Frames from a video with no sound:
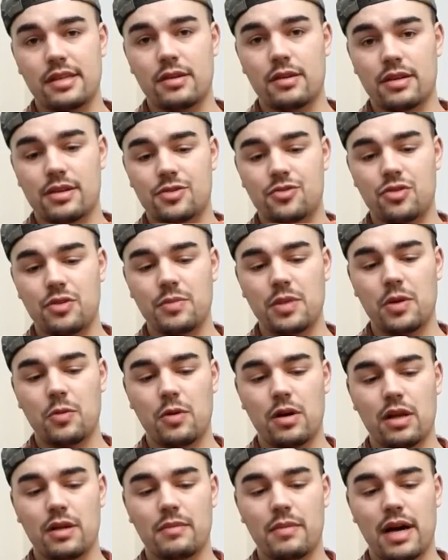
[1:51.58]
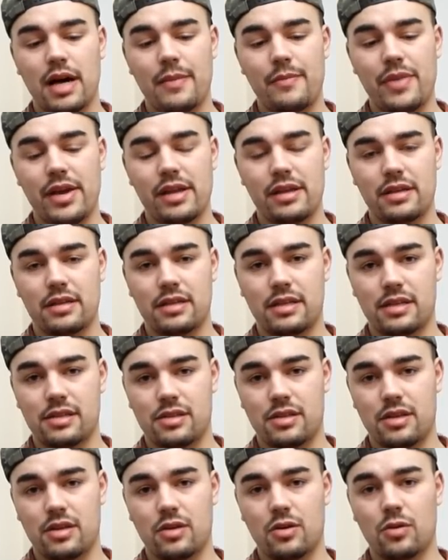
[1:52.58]
they did extremely well, in my opinion,
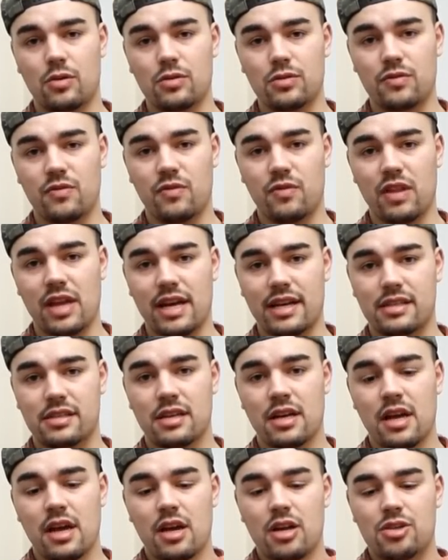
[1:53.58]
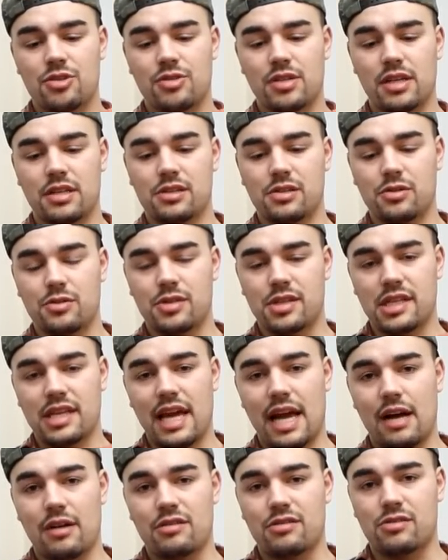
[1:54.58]
is the gold flecked
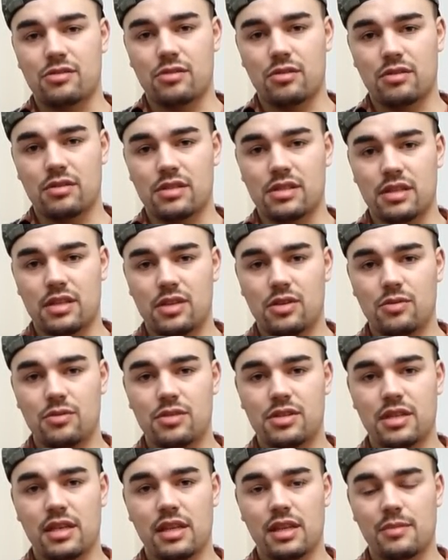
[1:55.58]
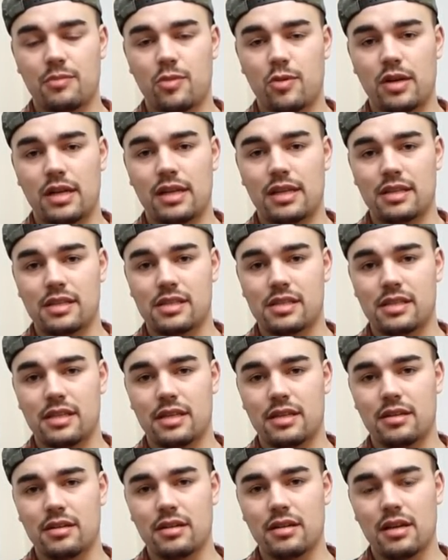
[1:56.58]
translucent outsole. It's a huge selling point on the
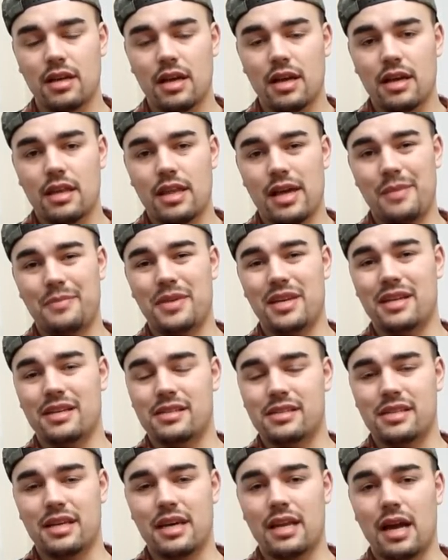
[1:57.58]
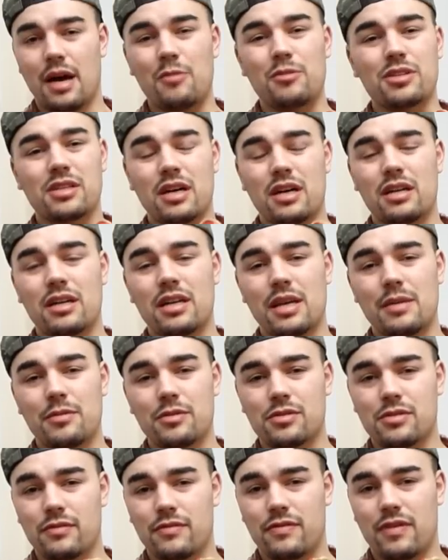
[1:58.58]
sneaker. That being said, I was
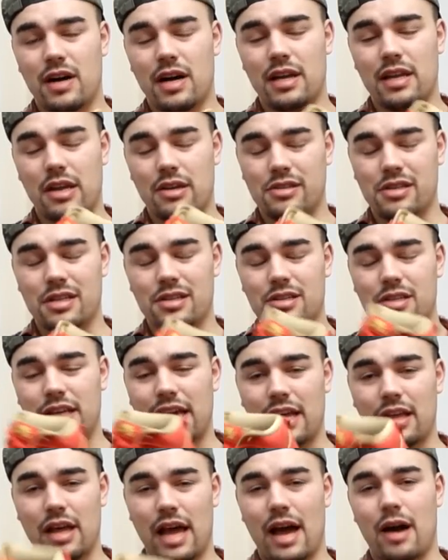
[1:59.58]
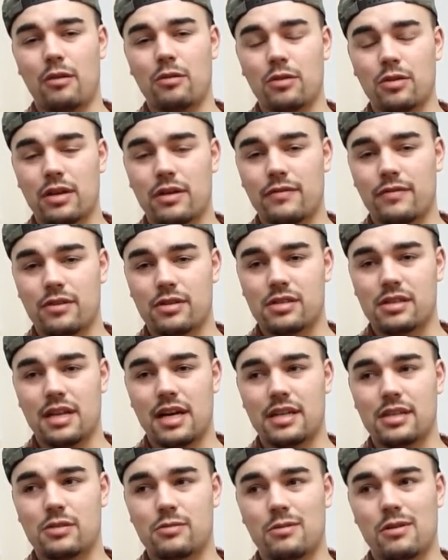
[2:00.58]
unable to find, I was actually out looking for a
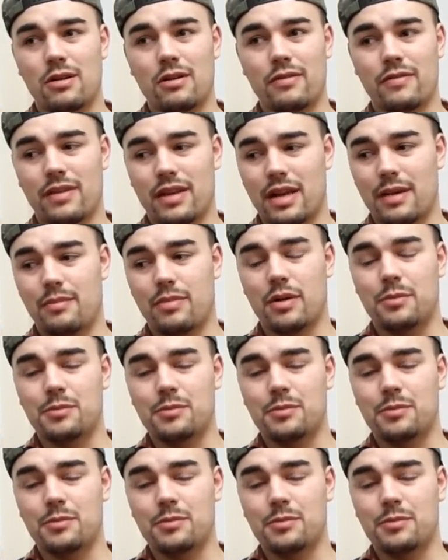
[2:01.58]
size 12 and I